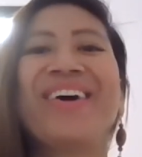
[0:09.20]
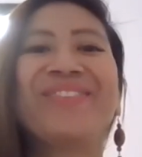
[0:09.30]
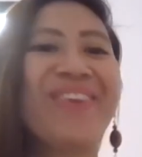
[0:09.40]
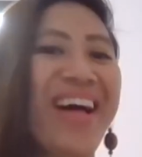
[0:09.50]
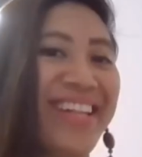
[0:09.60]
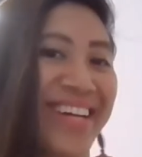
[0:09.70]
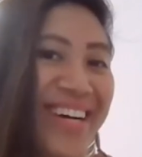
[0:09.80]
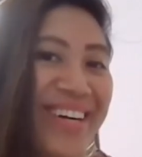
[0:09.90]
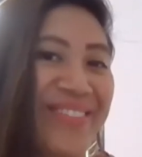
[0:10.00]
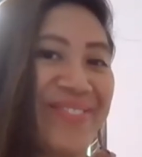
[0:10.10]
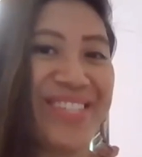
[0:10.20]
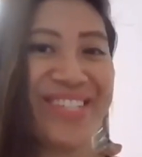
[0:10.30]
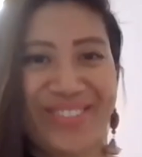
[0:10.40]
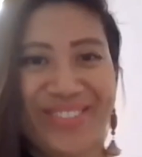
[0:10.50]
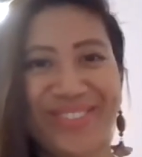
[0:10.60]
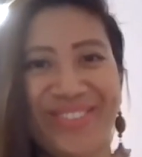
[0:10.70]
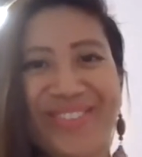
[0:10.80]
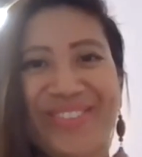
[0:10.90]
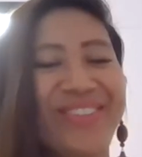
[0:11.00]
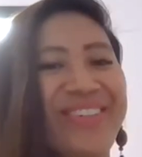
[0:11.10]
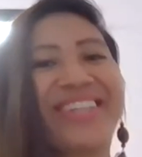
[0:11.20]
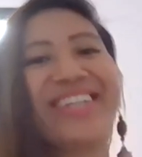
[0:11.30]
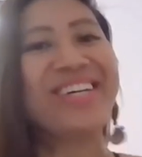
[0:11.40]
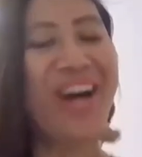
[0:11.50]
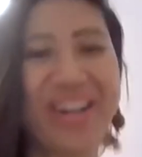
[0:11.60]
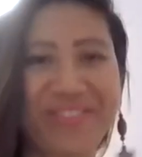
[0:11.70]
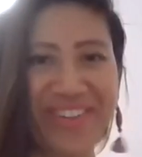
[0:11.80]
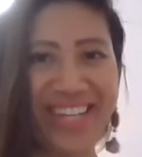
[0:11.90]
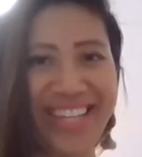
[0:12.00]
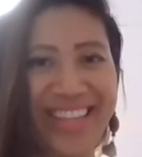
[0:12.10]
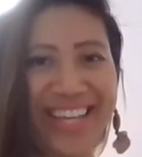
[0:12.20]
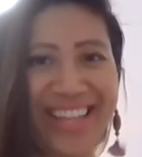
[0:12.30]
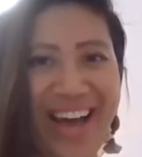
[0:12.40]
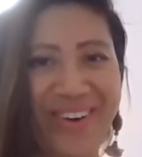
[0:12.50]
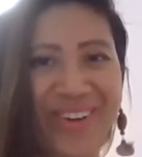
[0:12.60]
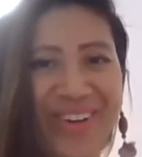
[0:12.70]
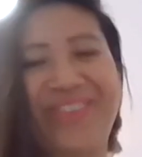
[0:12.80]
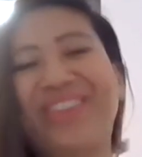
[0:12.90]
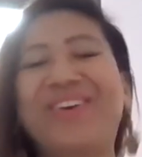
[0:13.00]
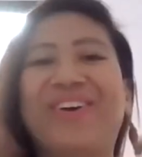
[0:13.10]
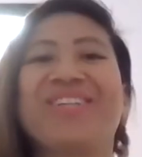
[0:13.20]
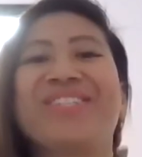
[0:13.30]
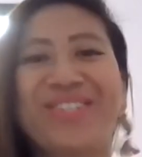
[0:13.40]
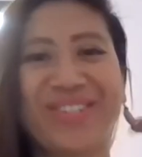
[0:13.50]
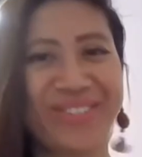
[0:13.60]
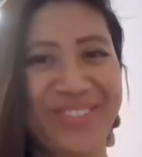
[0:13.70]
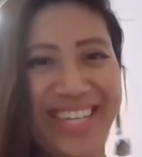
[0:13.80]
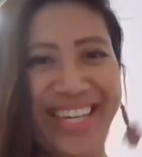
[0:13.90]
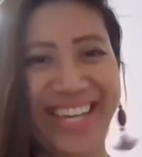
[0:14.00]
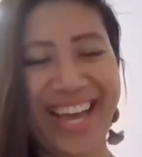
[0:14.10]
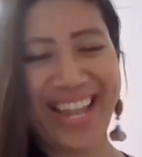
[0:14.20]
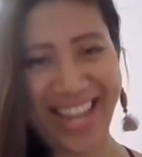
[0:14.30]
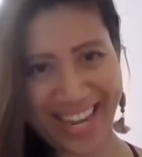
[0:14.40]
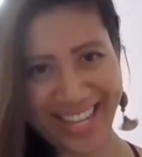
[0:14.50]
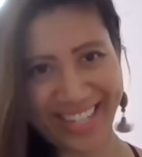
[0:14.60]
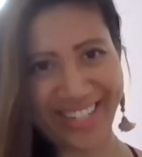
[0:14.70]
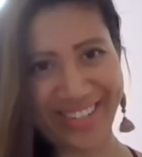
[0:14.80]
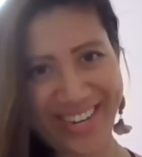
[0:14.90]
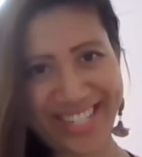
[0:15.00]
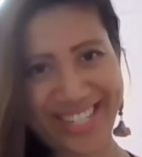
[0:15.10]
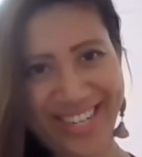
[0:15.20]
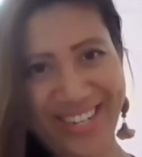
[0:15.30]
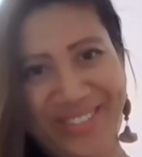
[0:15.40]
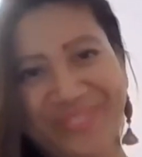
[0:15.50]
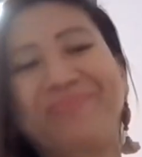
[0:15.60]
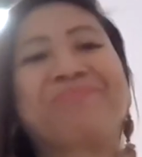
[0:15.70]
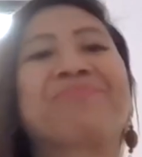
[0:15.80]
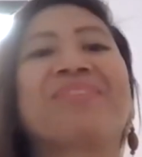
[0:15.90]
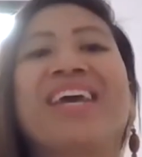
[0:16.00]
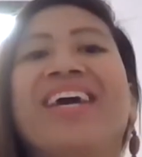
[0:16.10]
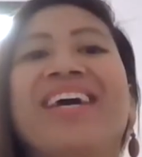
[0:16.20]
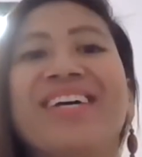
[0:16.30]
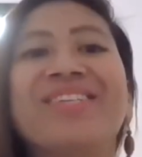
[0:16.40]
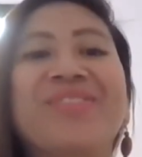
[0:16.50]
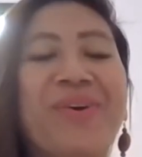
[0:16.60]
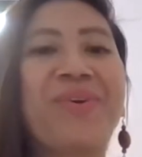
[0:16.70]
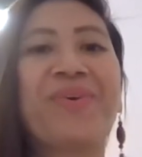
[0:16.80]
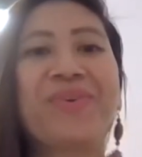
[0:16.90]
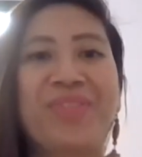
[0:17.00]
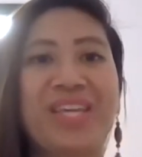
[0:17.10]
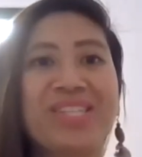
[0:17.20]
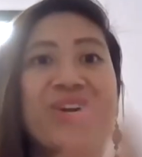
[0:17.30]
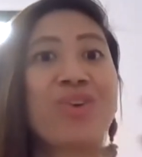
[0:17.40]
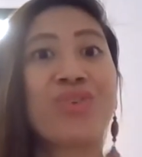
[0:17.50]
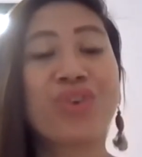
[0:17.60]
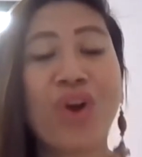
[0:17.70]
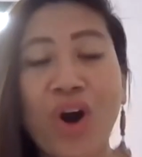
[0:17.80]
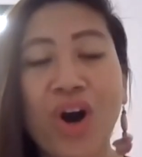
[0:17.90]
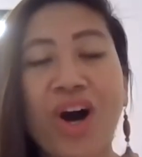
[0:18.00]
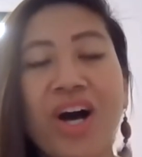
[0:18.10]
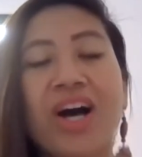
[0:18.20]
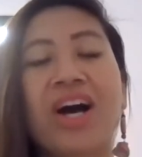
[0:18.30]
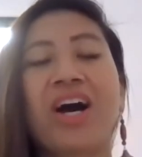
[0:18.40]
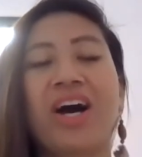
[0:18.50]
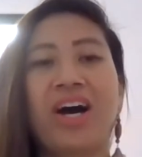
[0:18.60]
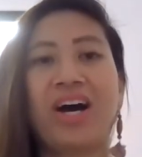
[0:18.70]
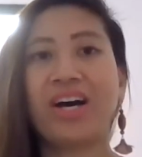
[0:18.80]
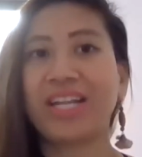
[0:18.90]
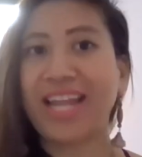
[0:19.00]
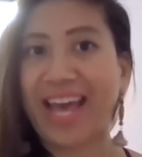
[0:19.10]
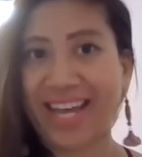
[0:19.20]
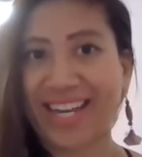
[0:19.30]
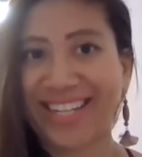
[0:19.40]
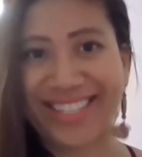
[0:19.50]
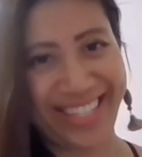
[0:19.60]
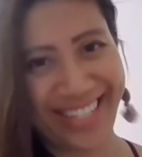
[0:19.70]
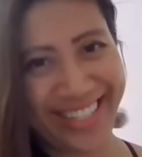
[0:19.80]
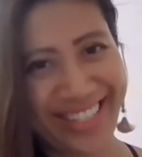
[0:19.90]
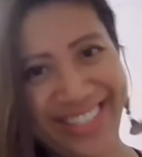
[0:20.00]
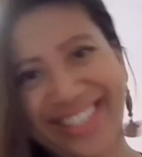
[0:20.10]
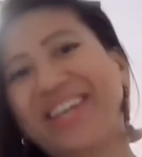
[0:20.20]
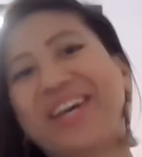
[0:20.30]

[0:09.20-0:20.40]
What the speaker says: Welcome to Confidently Allowing with yours truly, Aleli Carissa. So these are raw, unedited,